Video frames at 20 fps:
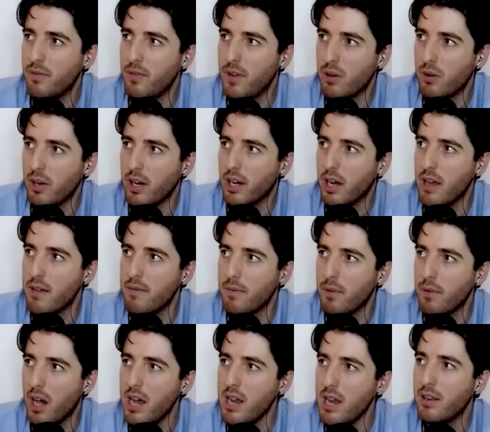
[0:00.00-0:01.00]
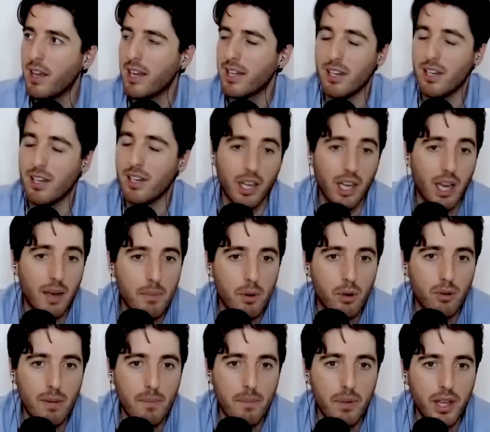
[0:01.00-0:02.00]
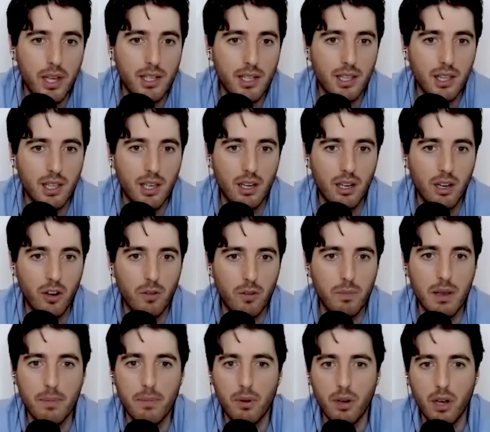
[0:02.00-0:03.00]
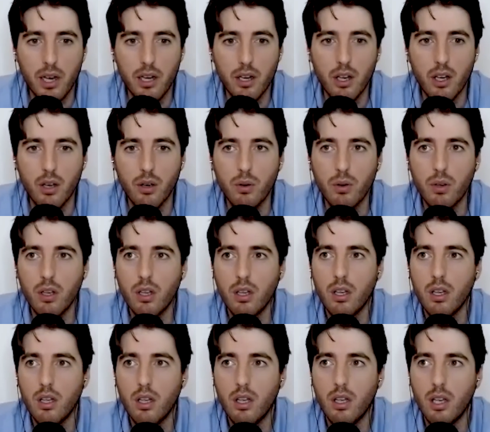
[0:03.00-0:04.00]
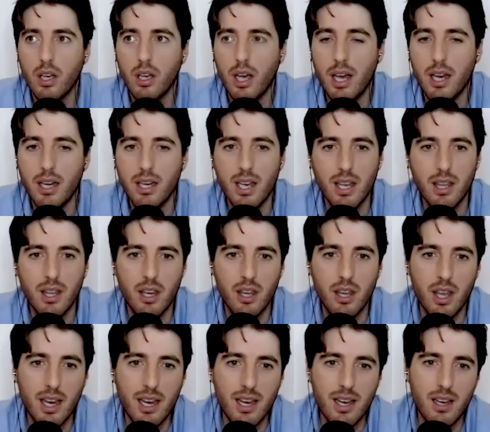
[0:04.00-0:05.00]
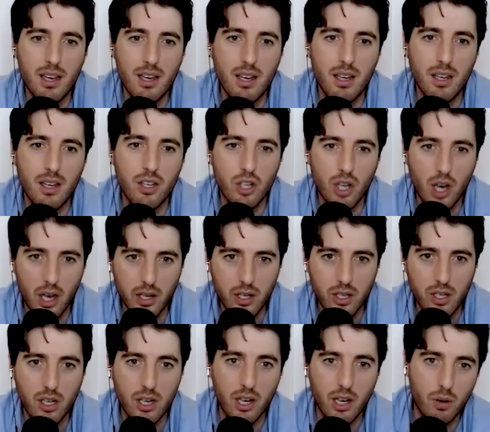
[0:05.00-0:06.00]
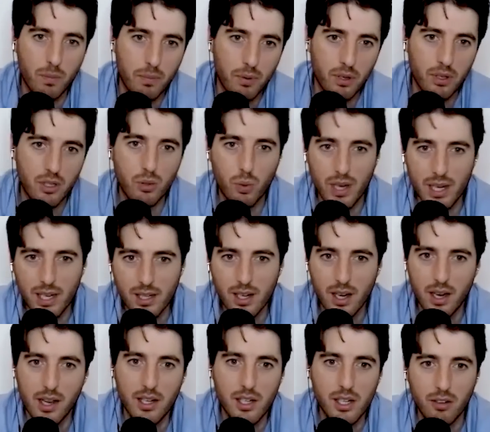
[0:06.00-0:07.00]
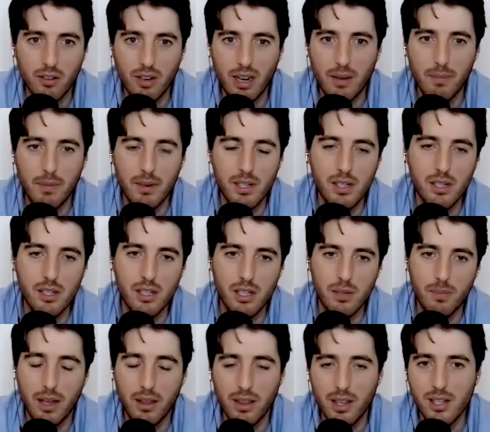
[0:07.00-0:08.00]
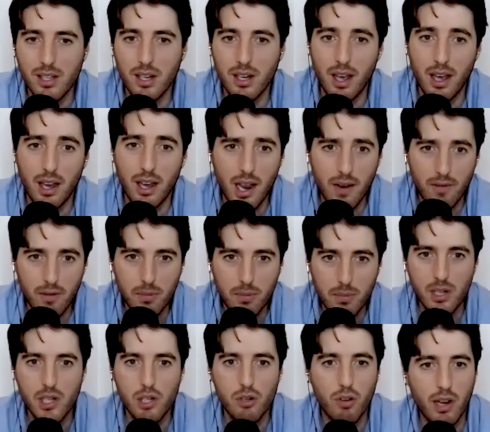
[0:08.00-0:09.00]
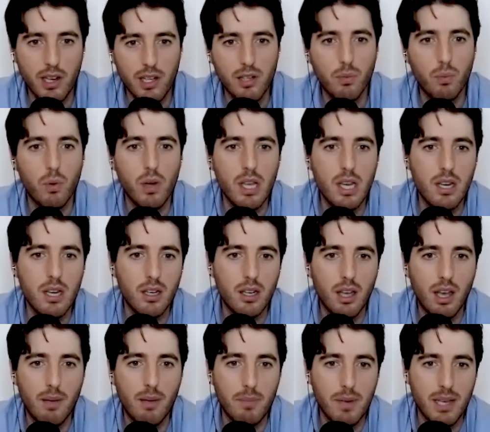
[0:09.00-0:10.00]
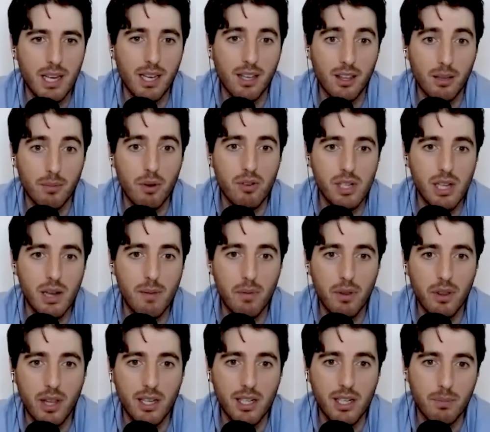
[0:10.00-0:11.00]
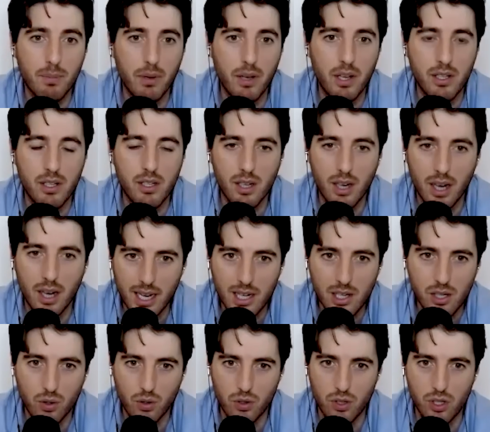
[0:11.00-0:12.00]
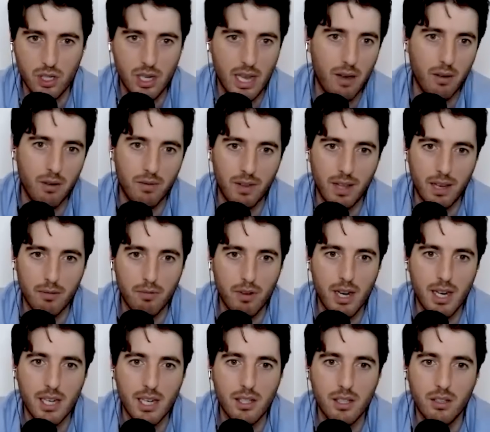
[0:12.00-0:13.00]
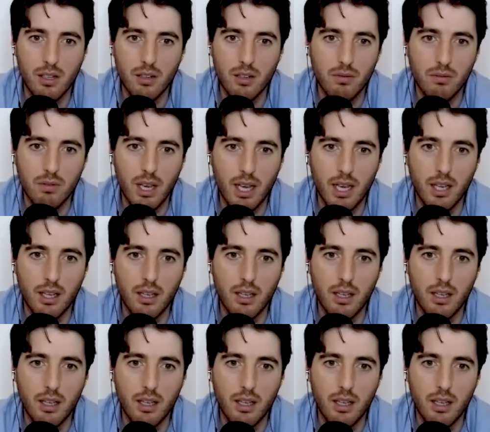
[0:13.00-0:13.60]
like I'd like to think I'm more empathetic than a lot of people I know. And then they judge and they'll put tweets and Instagram messages about this and that. And everybody's trying to win at being the most empathetic person. And I guess you're just out of that race. You don't care.